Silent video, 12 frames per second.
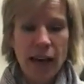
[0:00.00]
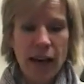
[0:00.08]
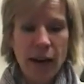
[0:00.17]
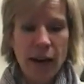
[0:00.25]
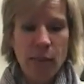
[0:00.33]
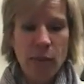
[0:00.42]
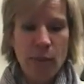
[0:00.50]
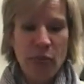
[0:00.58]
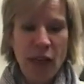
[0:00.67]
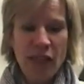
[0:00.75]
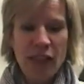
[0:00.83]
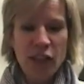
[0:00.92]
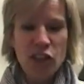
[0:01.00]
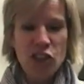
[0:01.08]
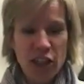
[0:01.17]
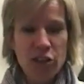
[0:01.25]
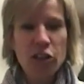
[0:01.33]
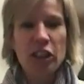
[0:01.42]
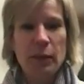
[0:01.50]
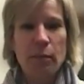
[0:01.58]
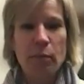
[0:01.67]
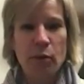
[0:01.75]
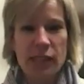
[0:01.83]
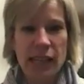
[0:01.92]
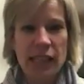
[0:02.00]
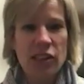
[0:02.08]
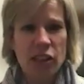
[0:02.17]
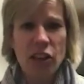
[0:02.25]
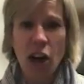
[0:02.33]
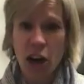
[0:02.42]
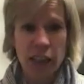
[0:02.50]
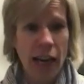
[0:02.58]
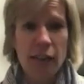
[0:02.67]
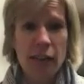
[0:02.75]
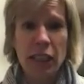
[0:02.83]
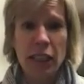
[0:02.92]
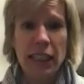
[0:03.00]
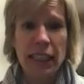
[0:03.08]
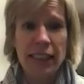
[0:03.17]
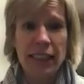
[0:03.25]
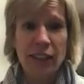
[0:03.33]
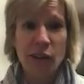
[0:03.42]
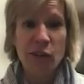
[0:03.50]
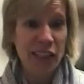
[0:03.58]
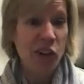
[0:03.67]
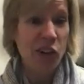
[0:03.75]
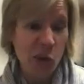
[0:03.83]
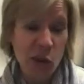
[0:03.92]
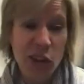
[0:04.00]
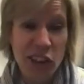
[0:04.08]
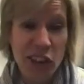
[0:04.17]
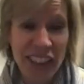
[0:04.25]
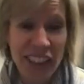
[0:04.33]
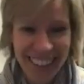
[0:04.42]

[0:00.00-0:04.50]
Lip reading: But then they're generally presented archivally, in order.